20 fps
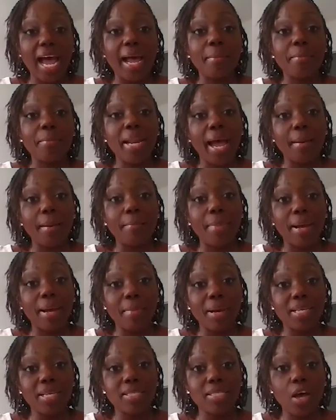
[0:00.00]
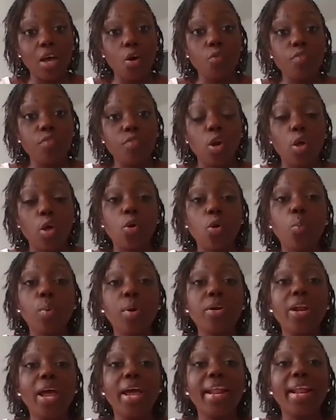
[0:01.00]
I'm not by myself. And although
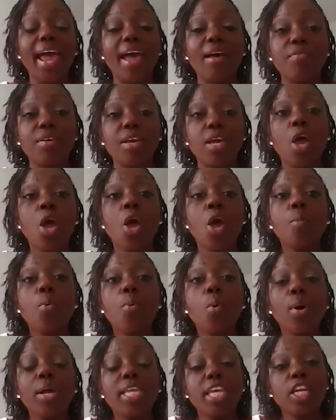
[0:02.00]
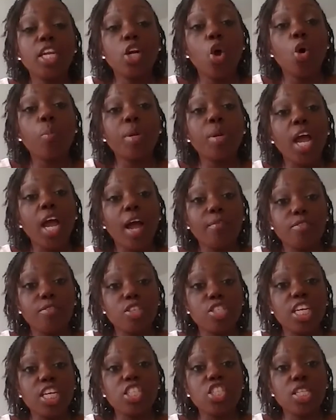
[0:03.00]
we're not having poignant and open
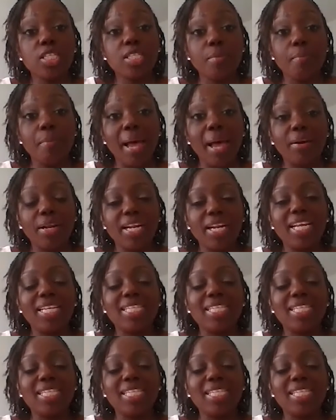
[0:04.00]
conversations about it,